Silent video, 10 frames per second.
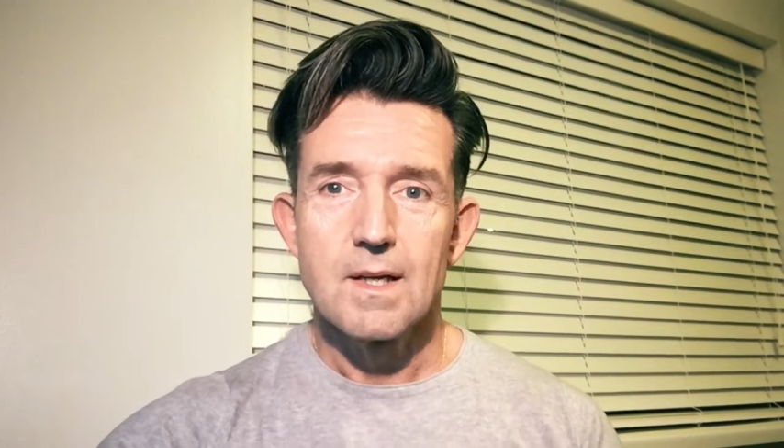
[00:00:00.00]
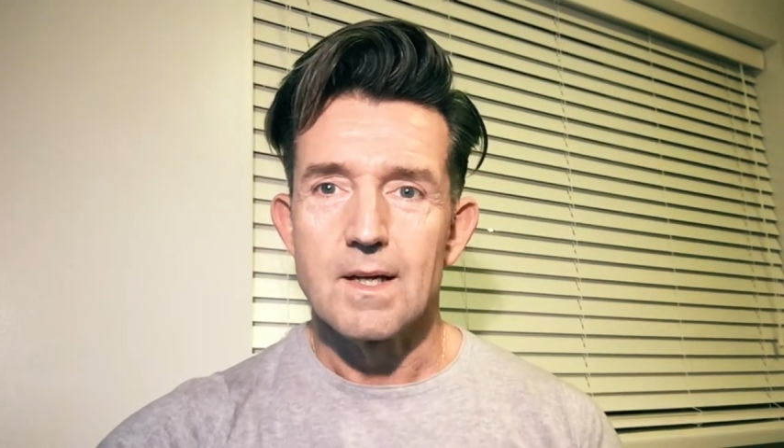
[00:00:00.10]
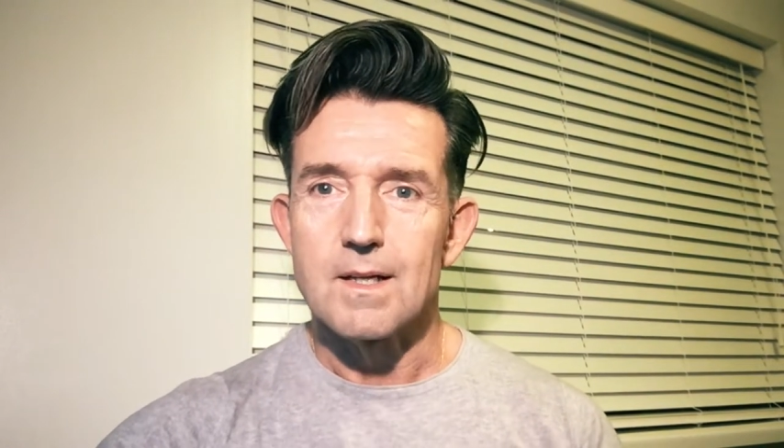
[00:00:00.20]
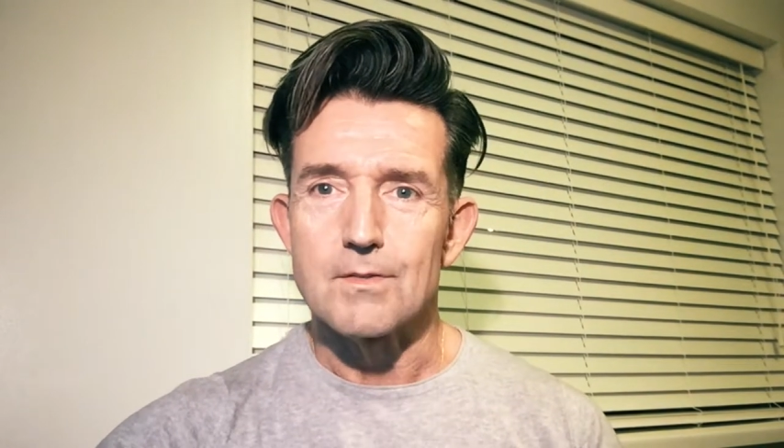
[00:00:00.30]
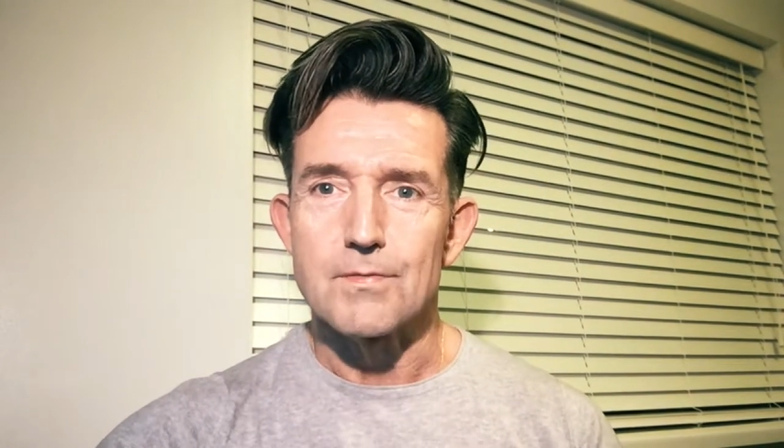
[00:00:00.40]

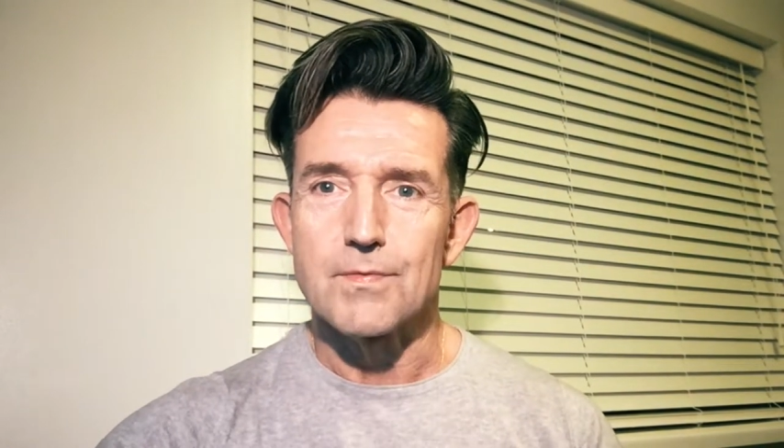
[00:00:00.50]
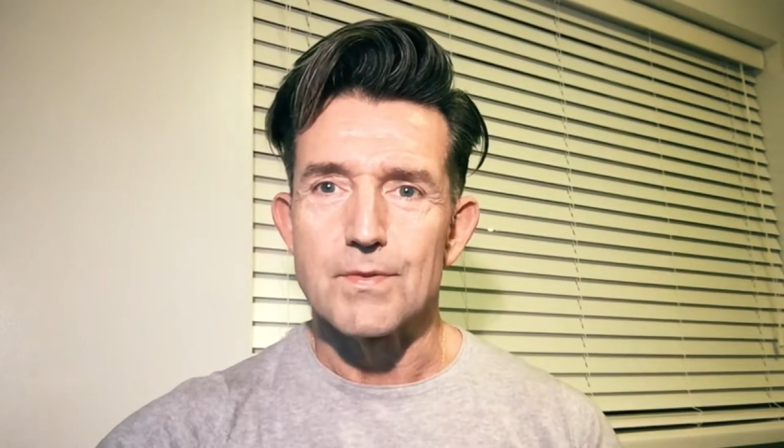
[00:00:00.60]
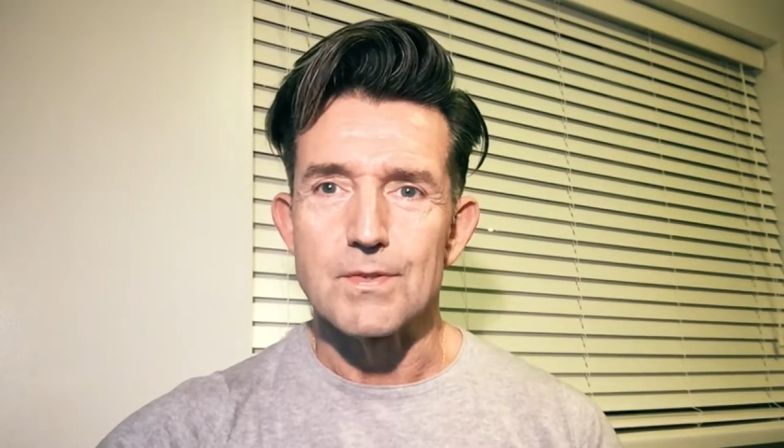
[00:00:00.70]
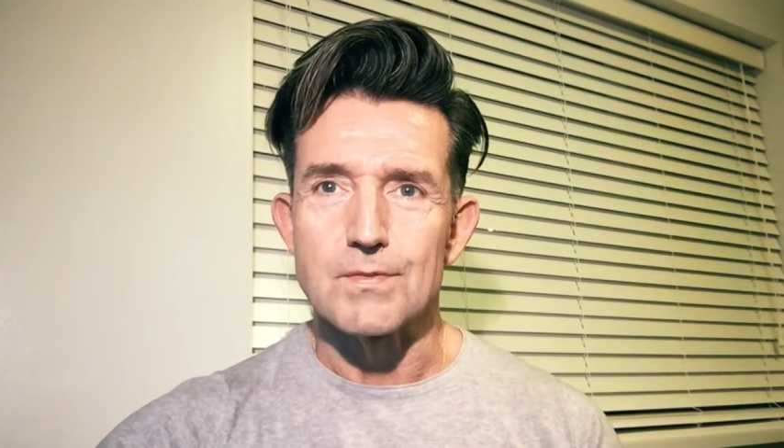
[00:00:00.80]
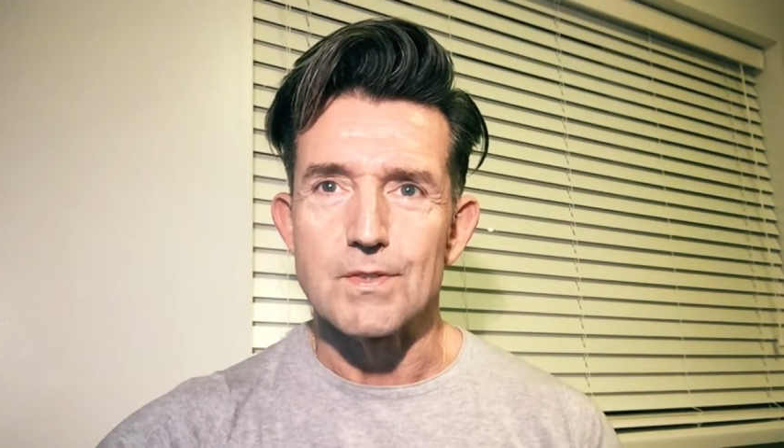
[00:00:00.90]
I love
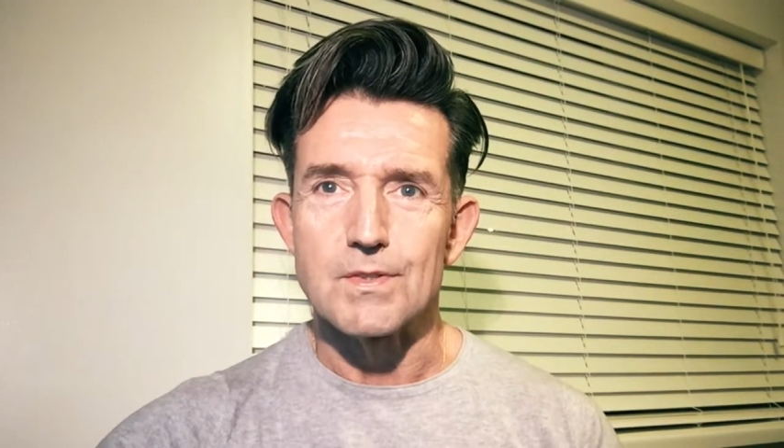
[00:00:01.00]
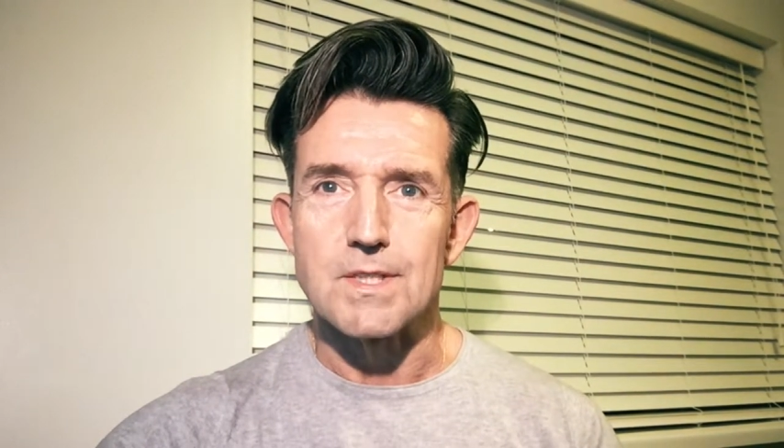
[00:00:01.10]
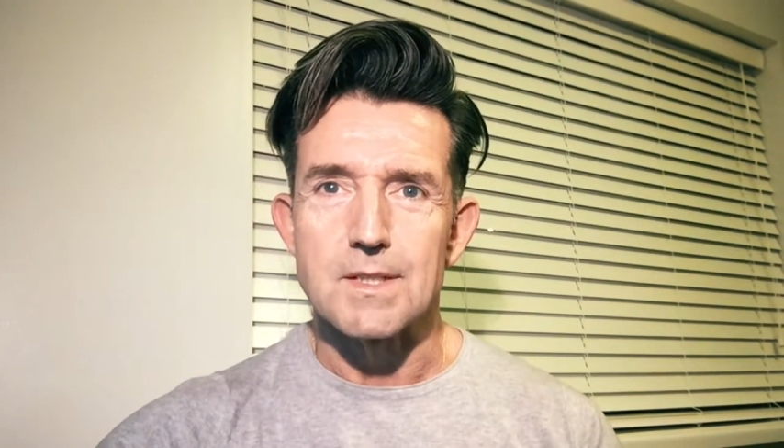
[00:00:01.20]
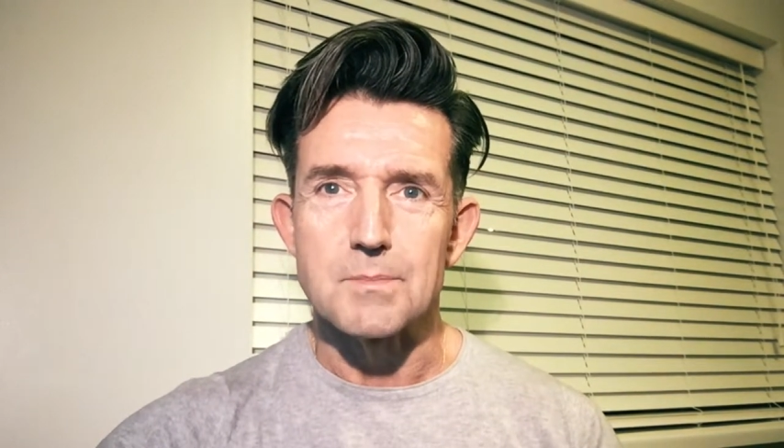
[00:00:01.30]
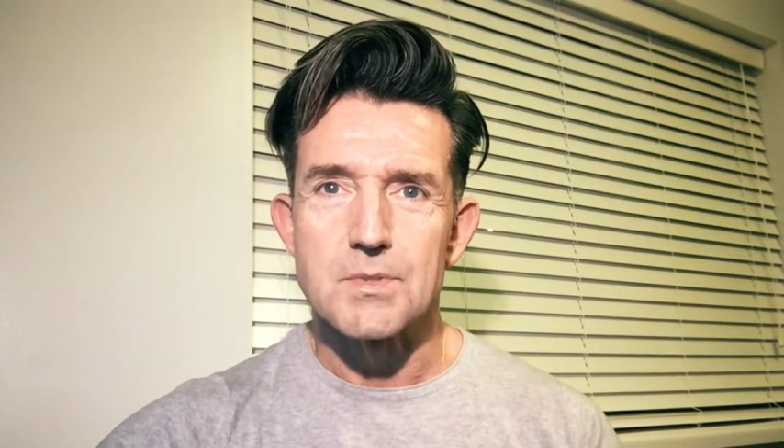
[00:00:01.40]
food of all
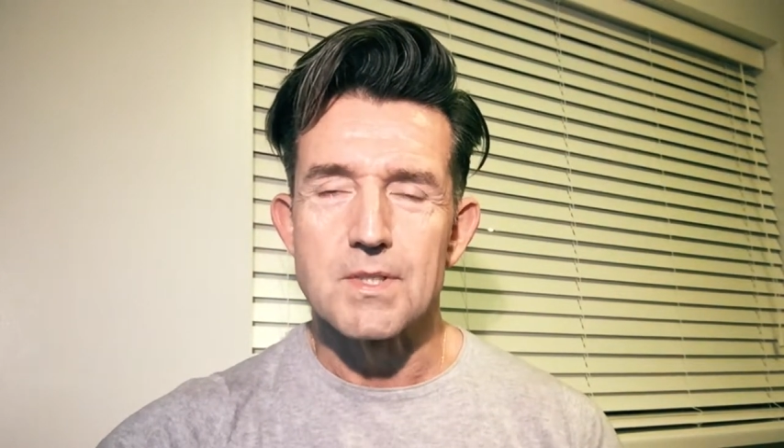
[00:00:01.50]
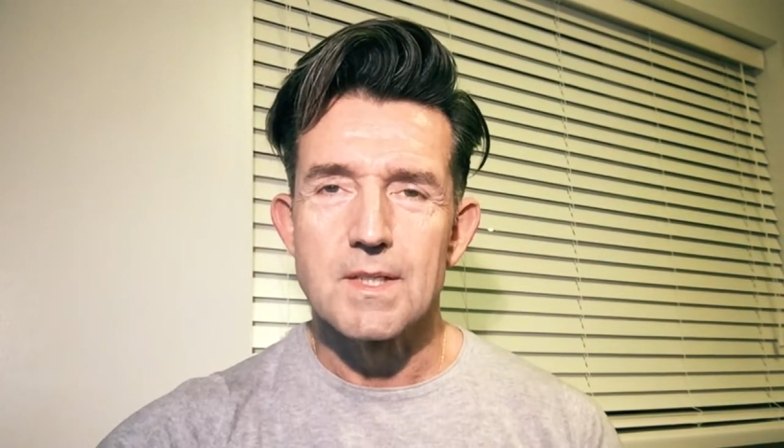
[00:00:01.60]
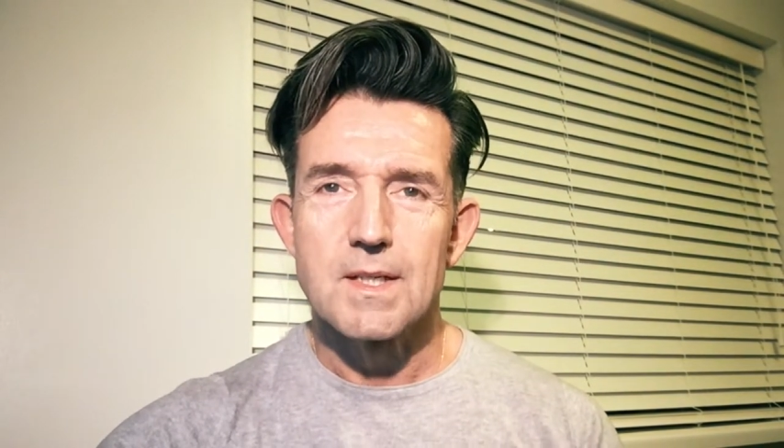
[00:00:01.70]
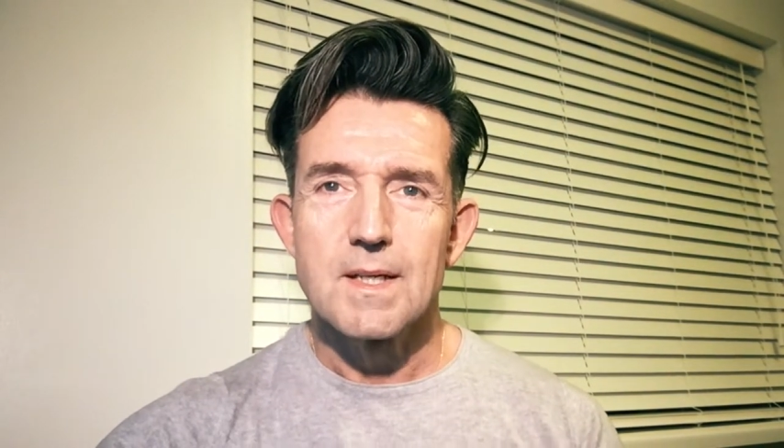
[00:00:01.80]
types.